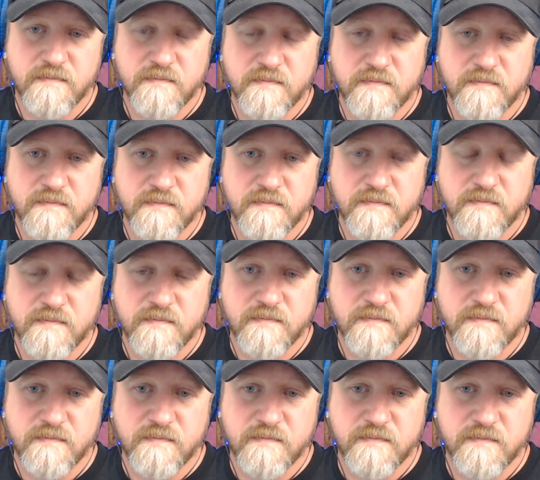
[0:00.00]

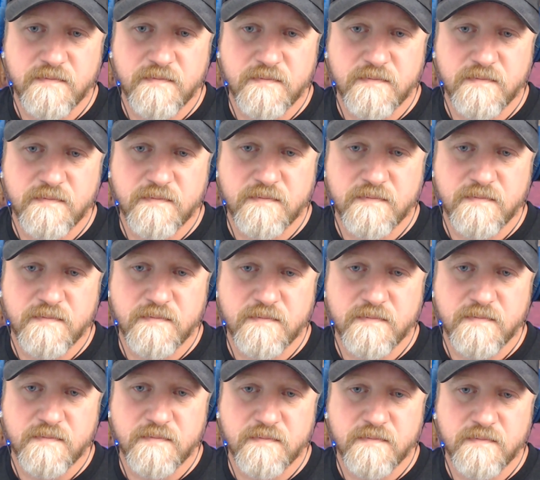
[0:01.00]
No words are spoken by the person on screen.